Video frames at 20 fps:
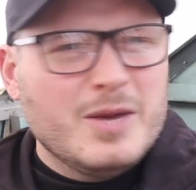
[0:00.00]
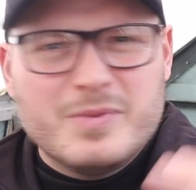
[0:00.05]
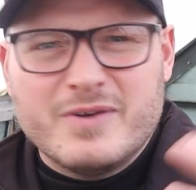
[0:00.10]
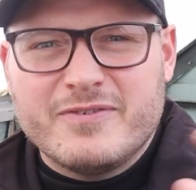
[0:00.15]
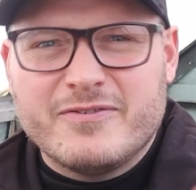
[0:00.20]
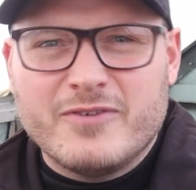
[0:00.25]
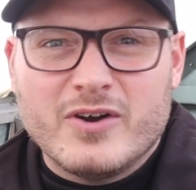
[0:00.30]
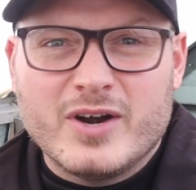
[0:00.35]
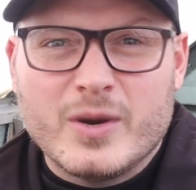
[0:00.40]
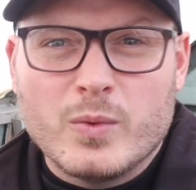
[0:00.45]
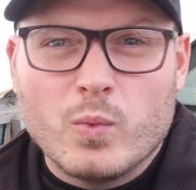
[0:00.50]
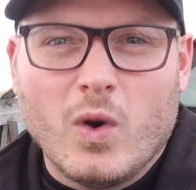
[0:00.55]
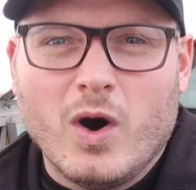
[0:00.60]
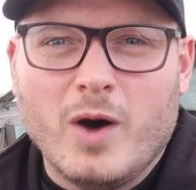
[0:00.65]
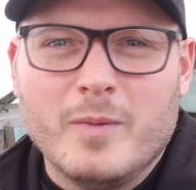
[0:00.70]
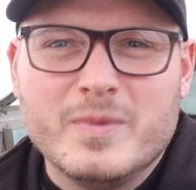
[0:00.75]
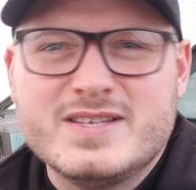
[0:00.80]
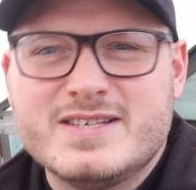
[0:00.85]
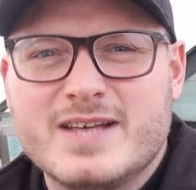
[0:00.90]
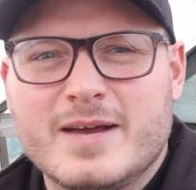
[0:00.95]
preferring
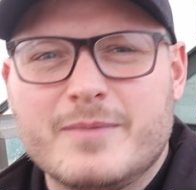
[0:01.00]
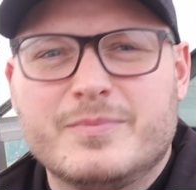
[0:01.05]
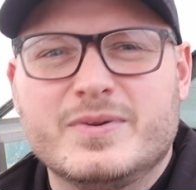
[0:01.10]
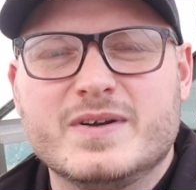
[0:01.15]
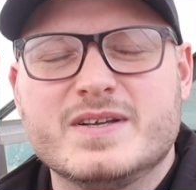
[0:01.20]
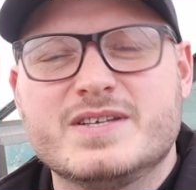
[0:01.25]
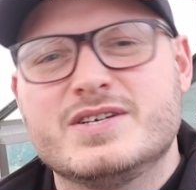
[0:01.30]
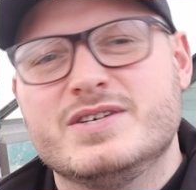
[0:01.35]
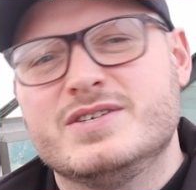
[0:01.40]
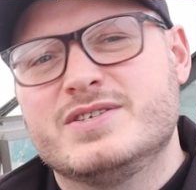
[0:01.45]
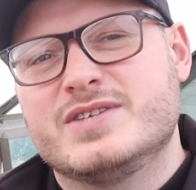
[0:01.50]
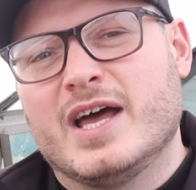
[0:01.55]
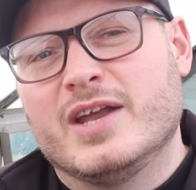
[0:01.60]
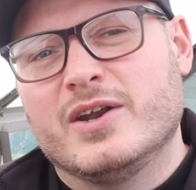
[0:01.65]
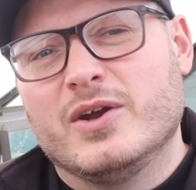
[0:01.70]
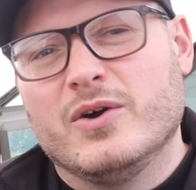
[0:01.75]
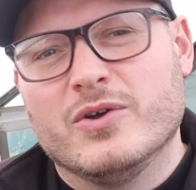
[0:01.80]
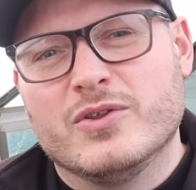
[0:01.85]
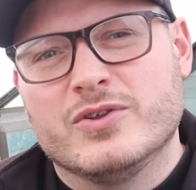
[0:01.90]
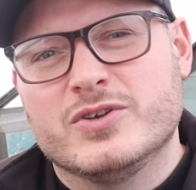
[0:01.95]
warmer temperatures
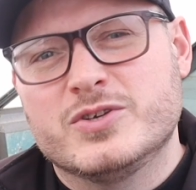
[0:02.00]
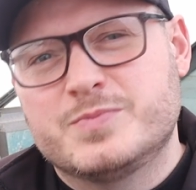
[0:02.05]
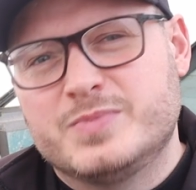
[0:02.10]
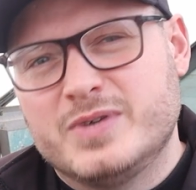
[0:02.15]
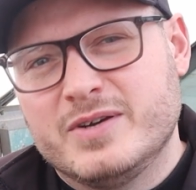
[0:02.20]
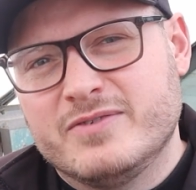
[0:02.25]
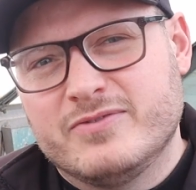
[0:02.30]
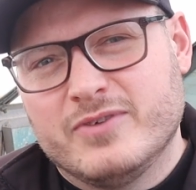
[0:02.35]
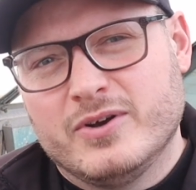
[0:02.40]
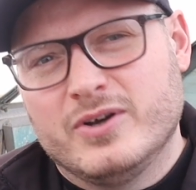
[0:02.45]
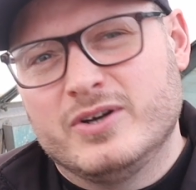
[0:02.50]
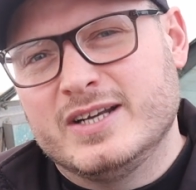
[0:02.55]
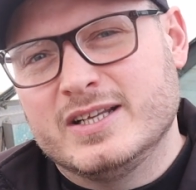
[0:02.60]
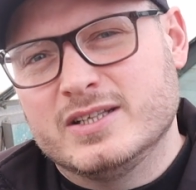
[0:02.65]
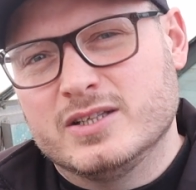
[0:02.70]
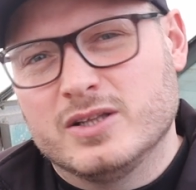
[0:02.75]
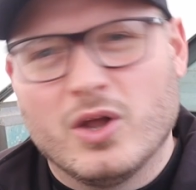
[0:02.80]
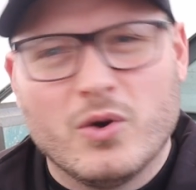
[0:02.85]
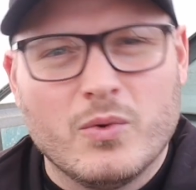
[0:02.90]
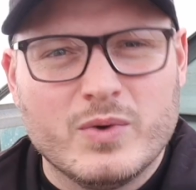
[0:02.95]
and others
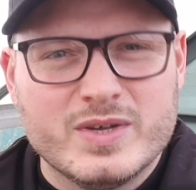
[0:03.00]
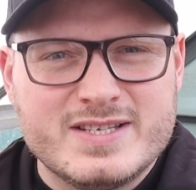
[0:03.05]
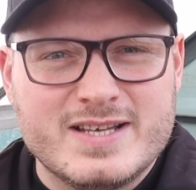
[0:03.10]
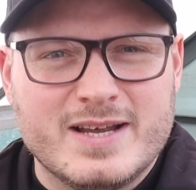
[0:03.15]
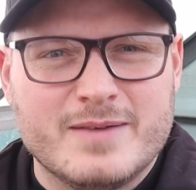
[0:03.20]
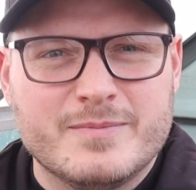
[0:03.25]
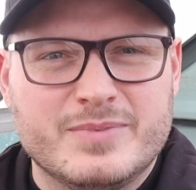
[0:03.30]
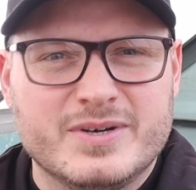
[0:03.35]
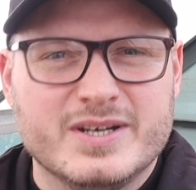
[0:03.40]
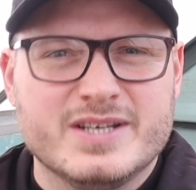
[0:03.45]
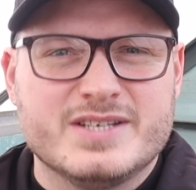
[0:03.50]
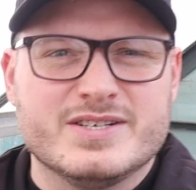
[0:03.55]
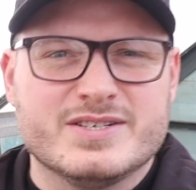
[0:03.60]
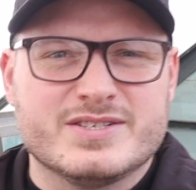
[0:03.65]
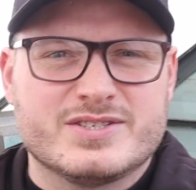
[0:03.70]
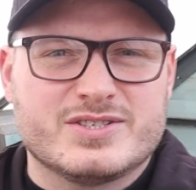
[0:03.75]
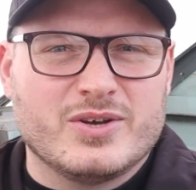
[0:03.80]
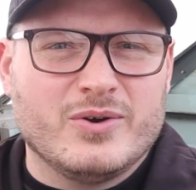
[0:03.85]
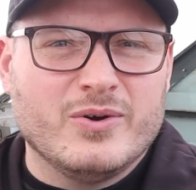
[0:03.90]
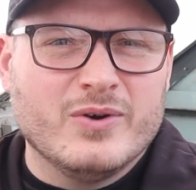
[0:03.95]
preferring lower
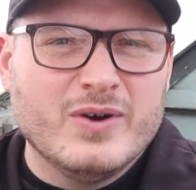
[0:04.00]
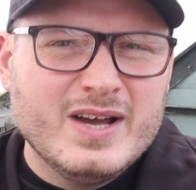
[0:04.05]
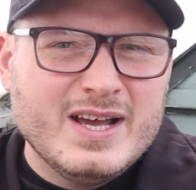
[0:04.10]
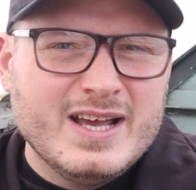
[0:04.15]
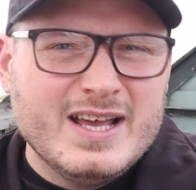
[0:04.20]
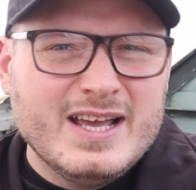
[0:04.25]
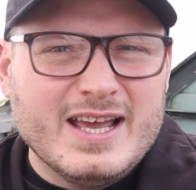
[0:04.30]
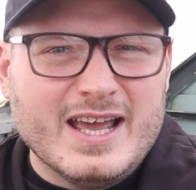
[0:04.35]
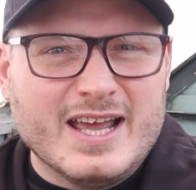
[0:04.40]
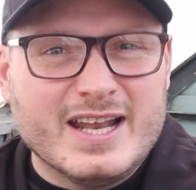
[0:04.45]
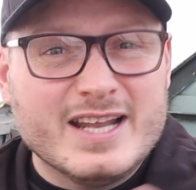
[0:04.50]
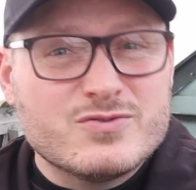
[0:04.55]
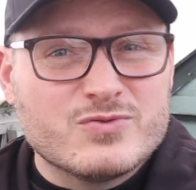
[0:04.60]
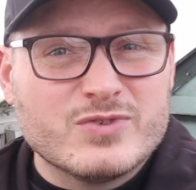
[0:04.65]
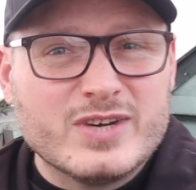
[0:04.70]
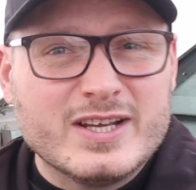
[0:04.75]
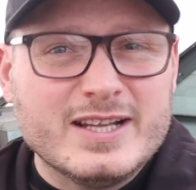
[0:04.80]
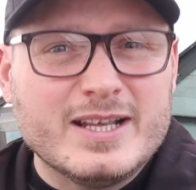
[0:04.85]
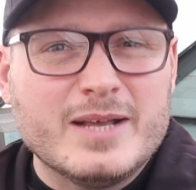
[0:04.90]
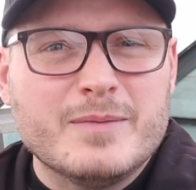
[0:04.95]
temperatures. So it is
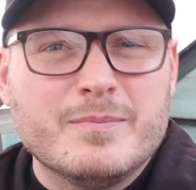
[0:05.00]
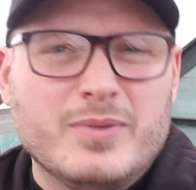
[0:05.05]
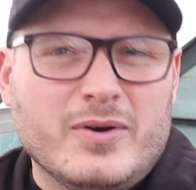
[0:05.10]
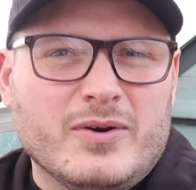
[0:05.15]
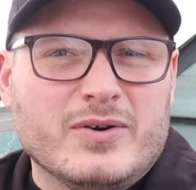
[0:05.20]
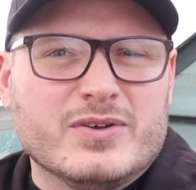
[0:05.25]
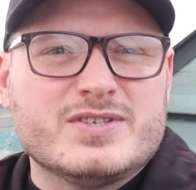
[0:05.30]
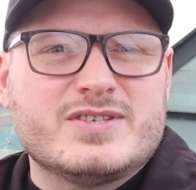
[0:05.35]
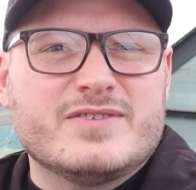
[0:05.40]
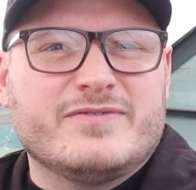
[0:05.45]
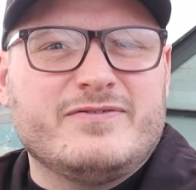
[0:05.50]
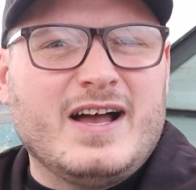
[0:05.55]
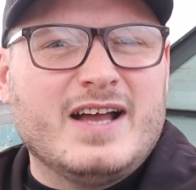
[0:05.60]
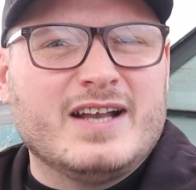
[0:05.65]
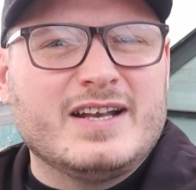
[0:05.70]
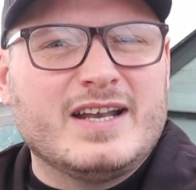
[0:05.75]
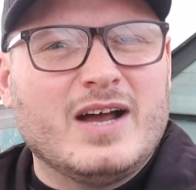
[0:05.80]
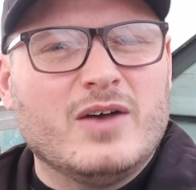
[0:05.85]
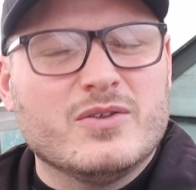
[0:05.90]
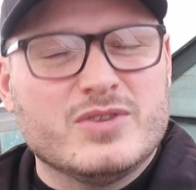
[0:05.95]
really important to
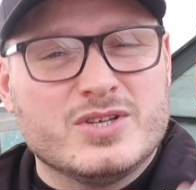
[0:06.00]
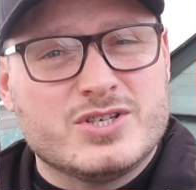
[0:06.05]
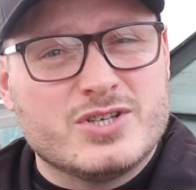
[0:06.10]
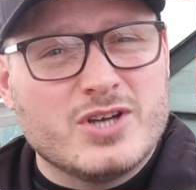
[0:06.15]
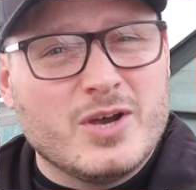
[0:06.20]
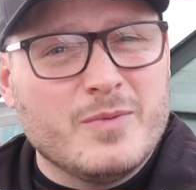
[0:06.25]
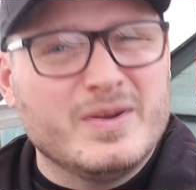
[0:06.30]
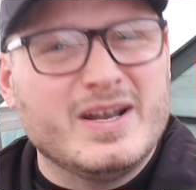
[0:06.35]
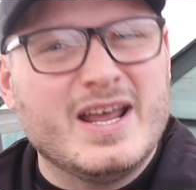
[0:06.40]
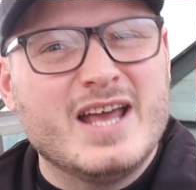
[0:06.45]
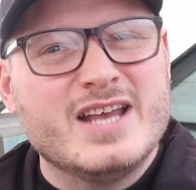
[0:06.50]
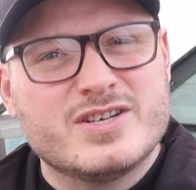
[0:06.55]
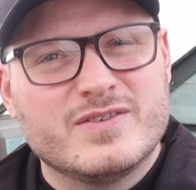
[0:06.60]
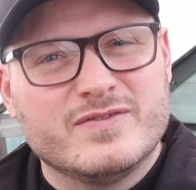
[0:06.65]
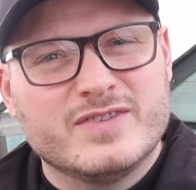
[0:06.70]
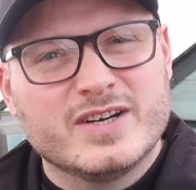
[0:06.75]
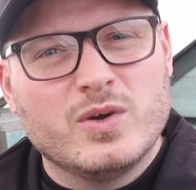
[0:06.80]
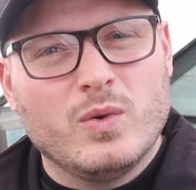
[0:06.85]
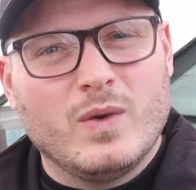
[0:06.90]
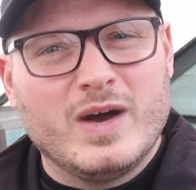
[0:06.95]
find out the
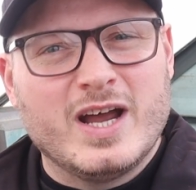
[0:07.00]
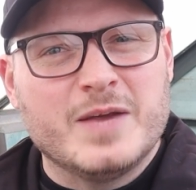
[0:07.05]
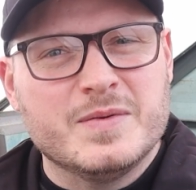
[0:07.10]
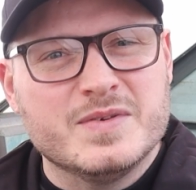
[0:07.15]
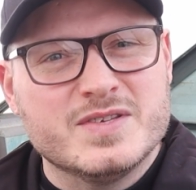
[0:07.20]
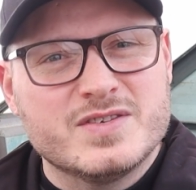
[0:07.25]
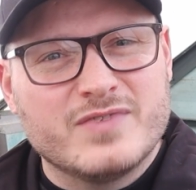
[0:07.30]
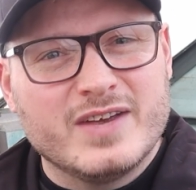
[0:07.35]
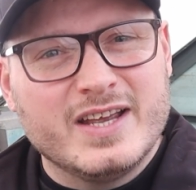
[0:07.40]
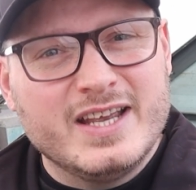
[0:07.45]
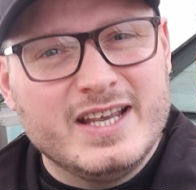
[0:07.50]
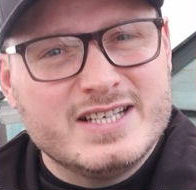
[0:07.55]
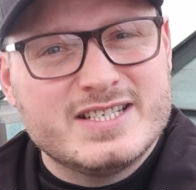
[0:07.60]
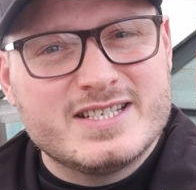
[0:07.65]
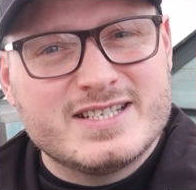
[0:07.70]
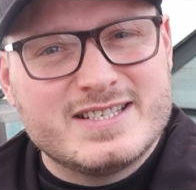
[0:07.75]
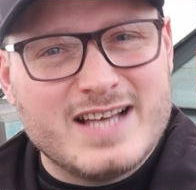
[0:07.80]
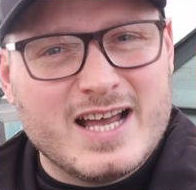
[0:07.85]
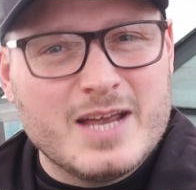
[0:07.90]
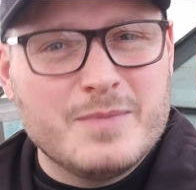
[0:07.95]
germination requirements for
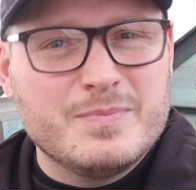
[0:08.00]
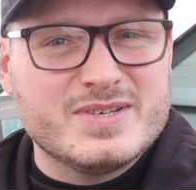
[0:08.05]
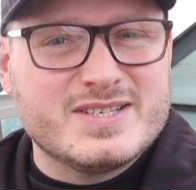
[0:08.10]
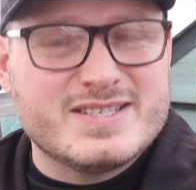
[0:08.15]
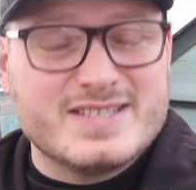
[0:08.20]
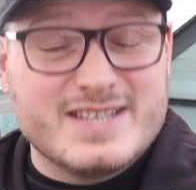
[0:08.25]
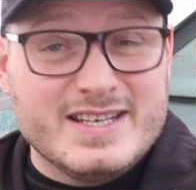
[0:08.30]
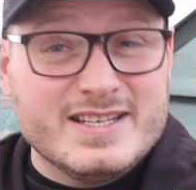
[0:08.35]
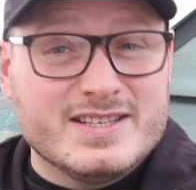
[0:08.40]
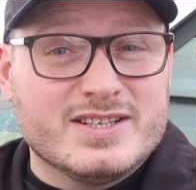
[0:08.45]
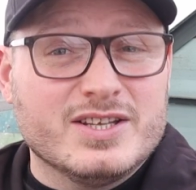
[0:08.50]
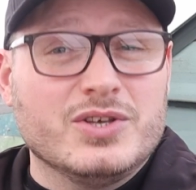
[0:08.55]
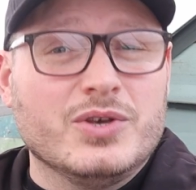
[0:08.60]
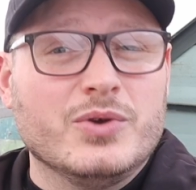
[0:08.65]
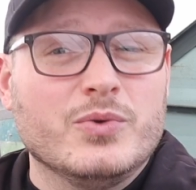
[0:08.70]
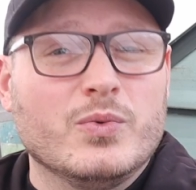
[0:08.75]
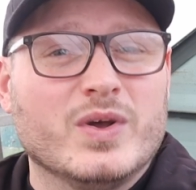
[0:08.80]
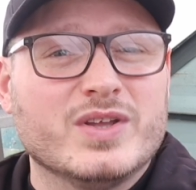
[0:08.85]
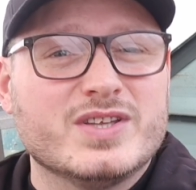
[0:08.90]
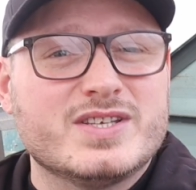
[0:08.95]
each type of seed that
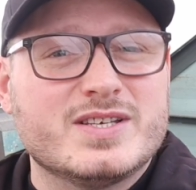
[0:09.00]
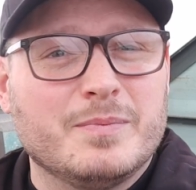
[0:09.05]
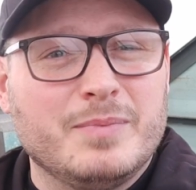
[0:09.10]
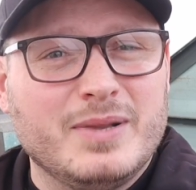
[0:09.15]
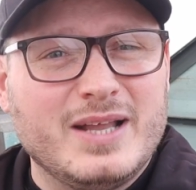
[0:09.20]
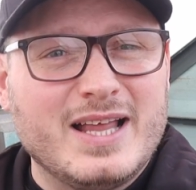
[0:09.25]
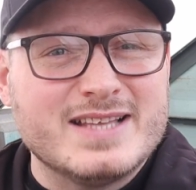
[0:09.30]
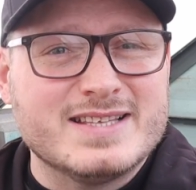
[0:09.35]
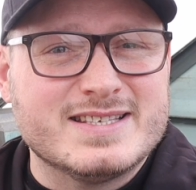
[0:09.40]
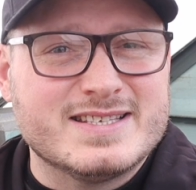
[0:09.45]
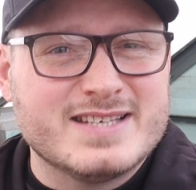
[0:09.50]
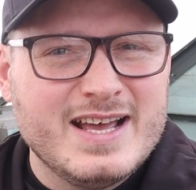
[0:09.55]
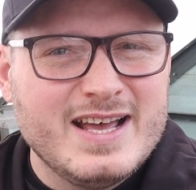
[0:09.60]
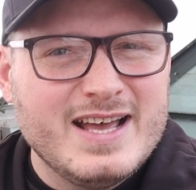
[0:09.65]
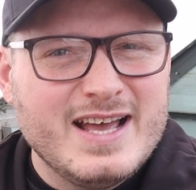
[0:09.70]
you want to plant,